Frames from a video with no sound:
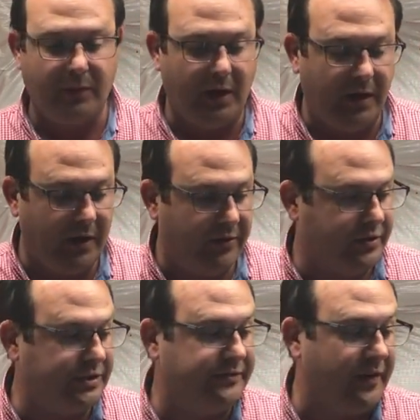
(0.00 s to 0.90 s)
They're
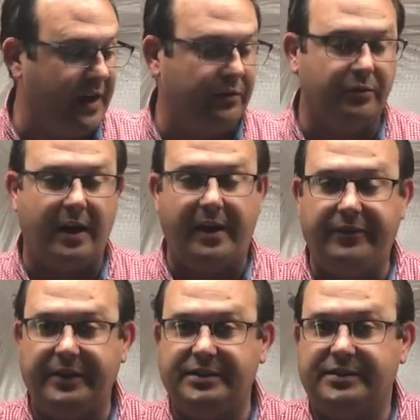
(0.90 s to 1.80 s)
just vinyl
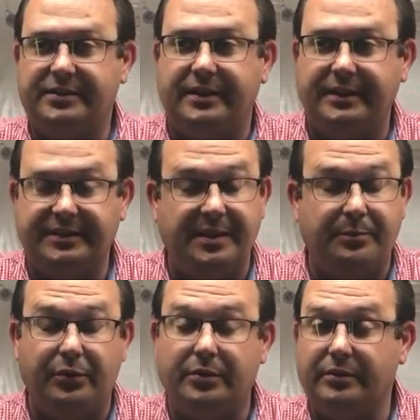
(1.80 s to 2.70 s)
graphics,
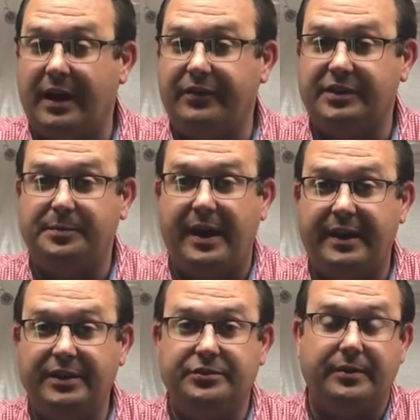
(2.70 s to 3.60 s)
simple graphics
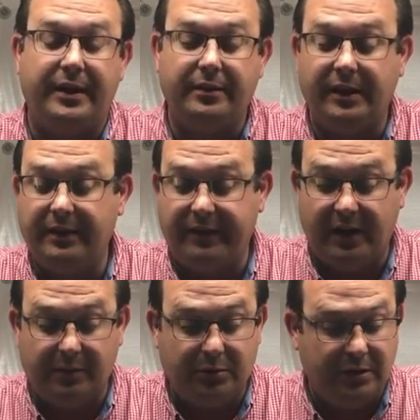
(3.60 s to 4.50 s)
package, readily
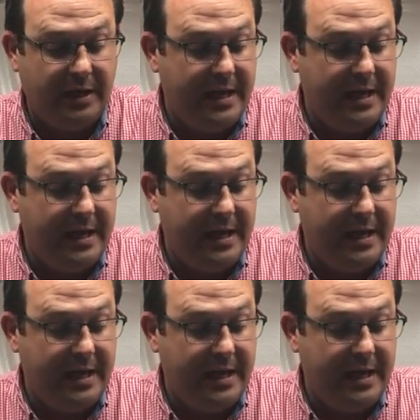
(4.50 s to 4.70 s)
available.